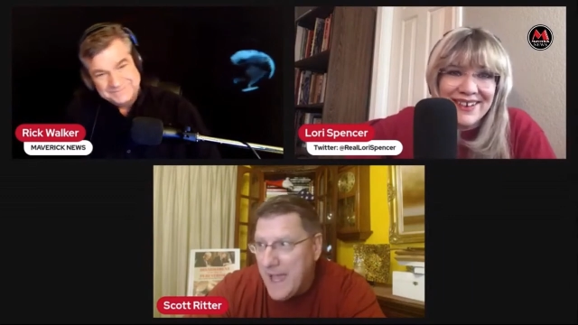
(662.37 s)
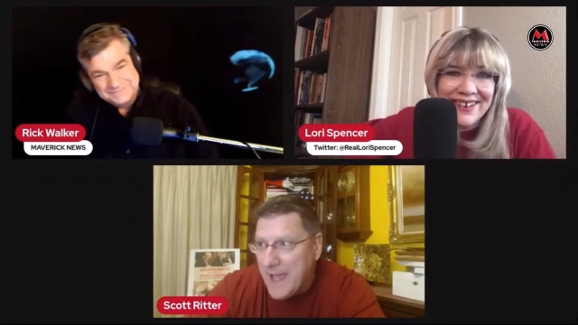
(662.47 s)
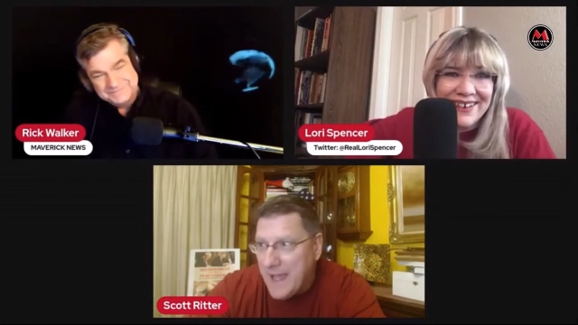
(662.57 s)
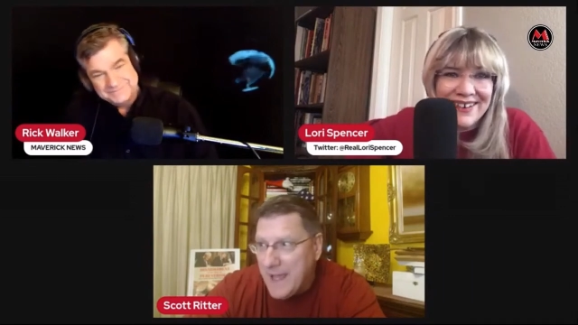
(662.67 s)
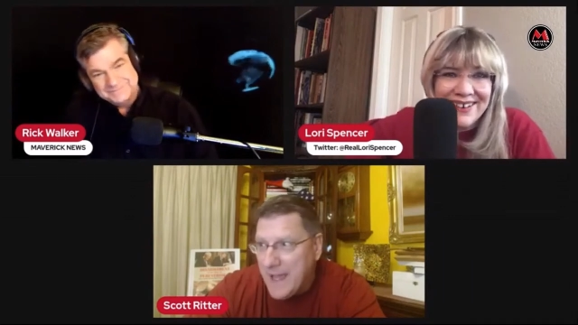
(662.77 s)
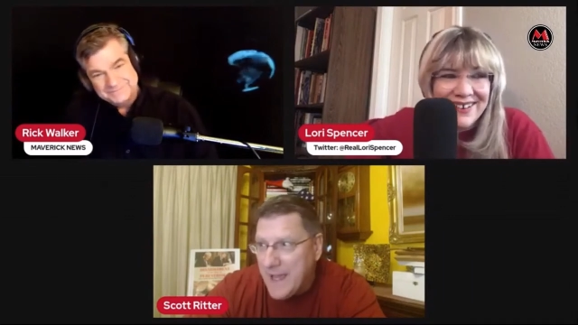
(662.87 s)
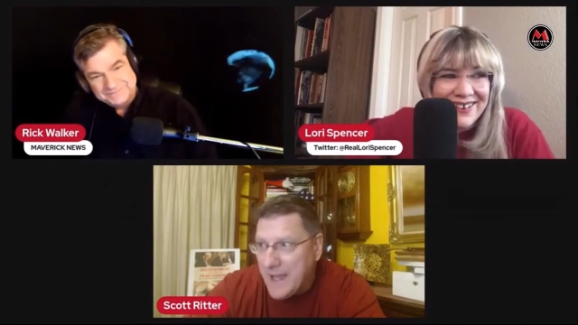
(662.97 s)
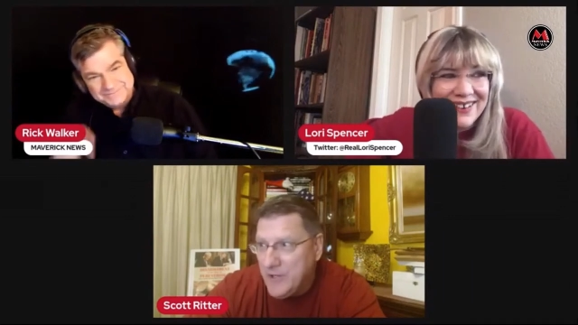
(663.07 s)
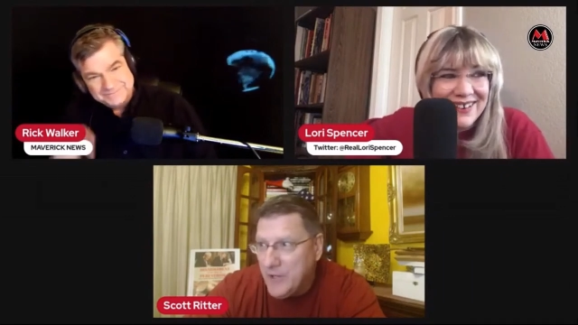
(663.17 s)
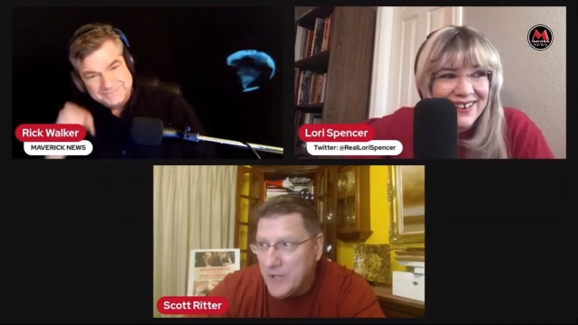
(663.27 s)
Speaker 1: I, I,
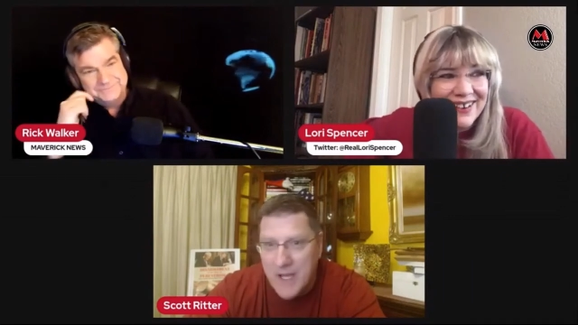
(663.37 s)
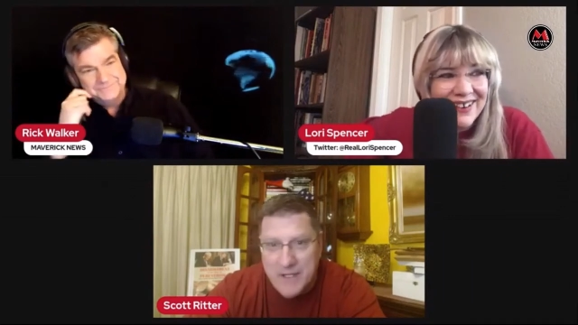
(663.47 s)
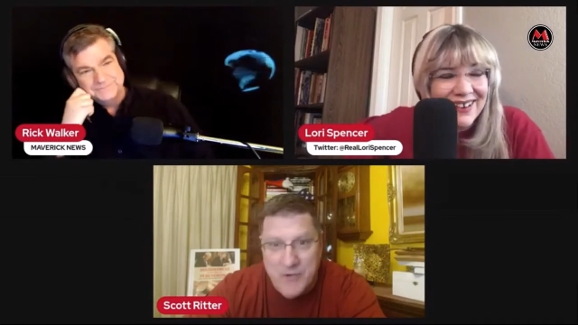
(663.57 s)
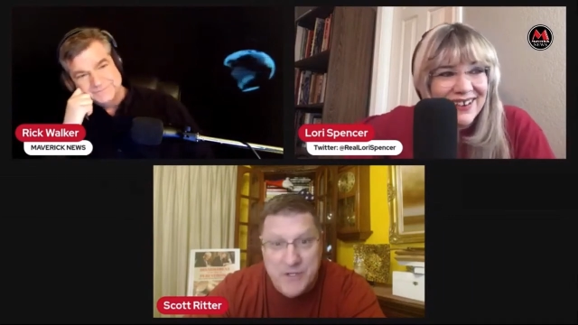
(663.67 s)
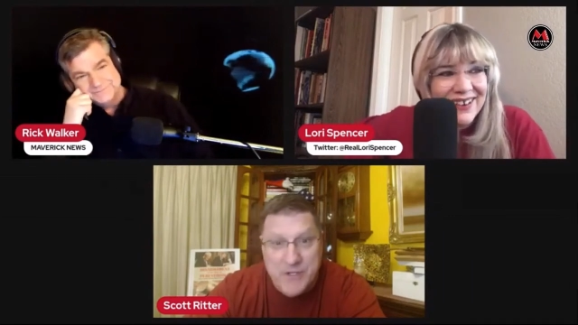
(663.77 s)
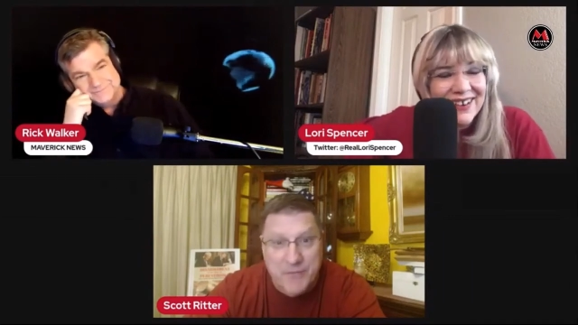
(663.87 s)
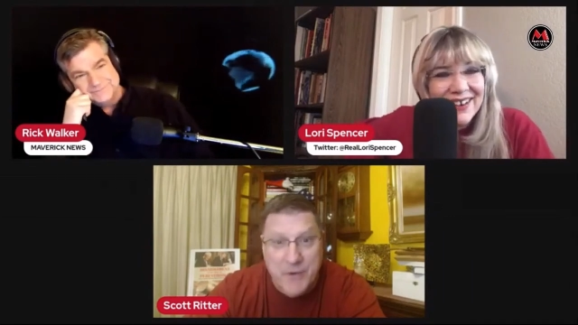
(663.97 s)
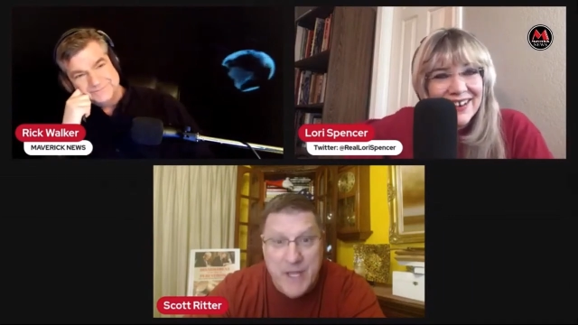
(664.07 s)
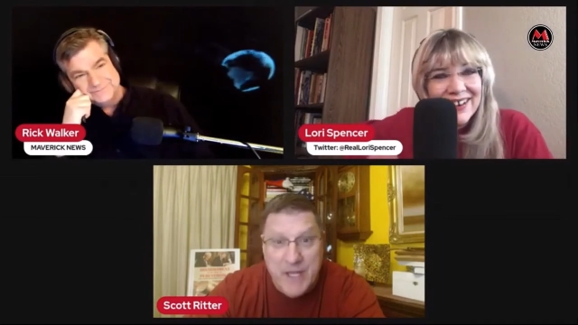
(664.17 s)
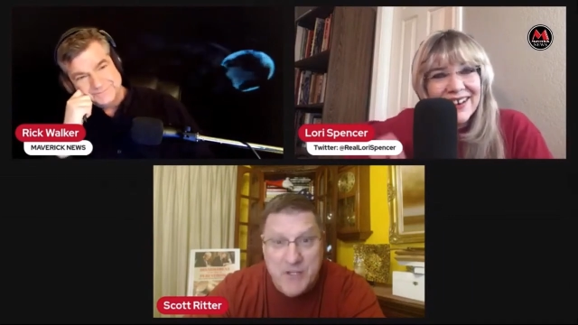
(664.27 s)
I, I took on
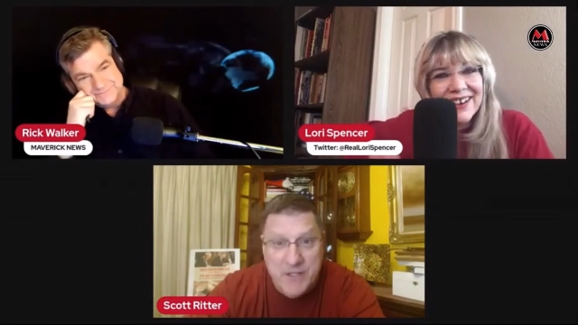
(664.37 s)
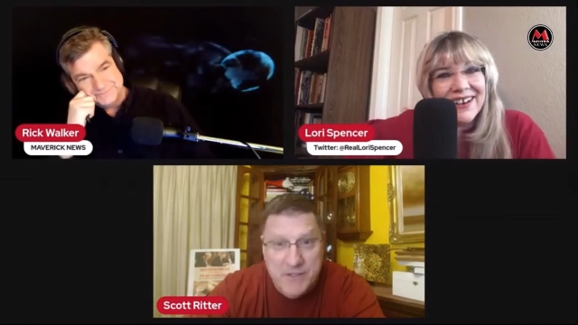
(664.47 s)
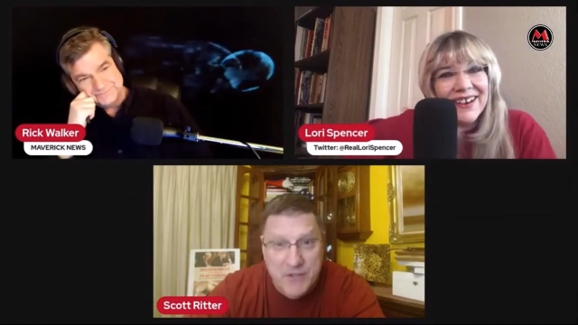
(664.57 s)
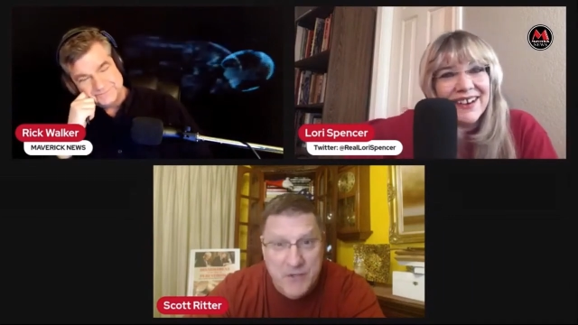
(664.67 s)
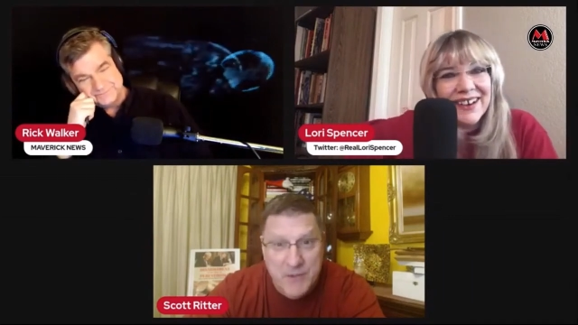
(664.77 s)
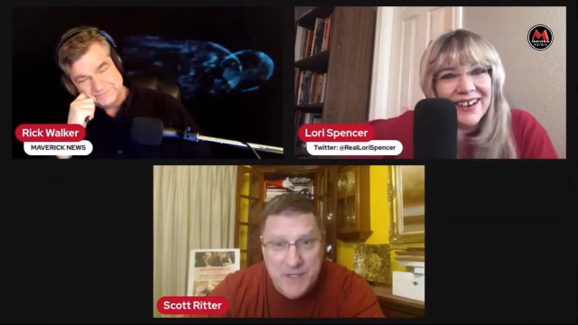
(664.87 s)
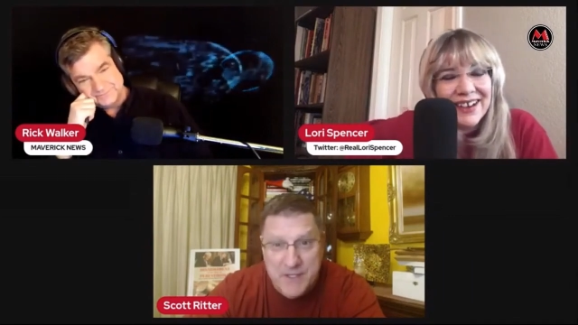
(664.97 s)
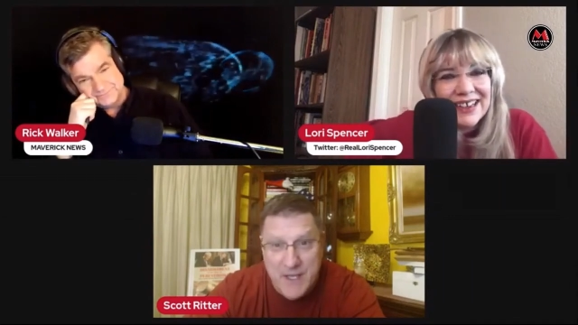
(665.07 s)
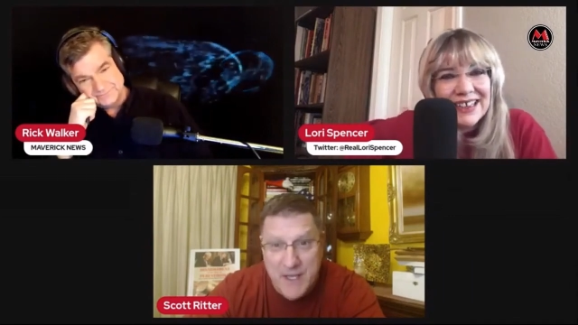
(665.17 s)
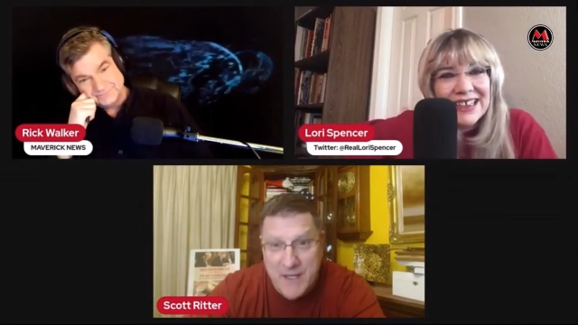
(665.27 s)
Christopher Hitchens, who
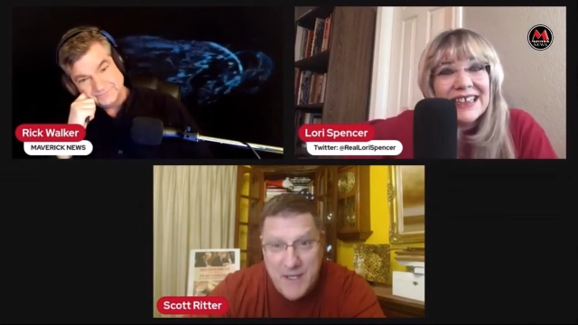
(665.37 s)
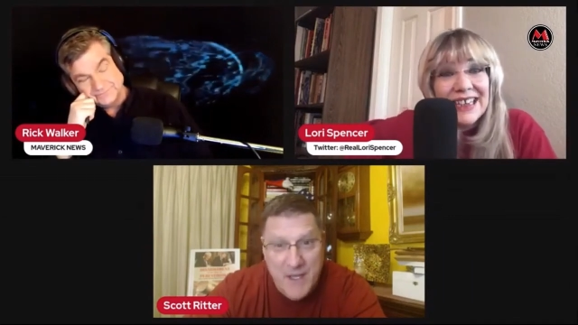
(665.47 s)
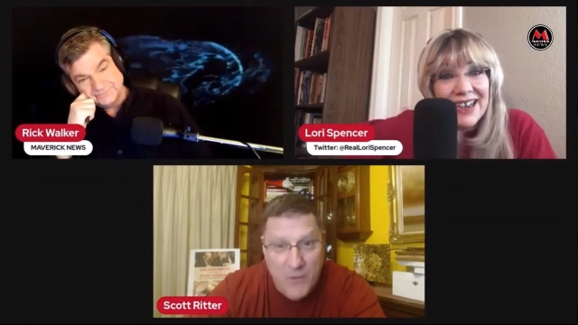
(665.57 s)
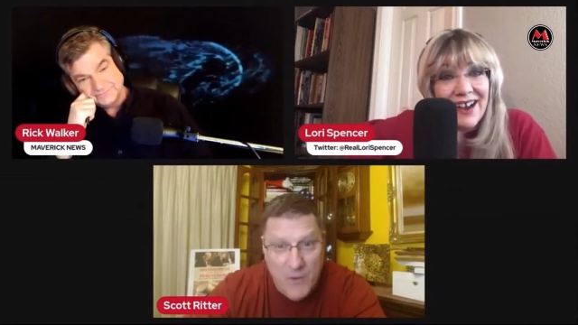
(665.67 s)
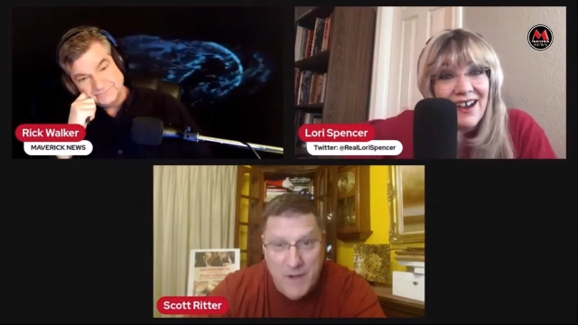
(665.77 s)
is uh, yeah.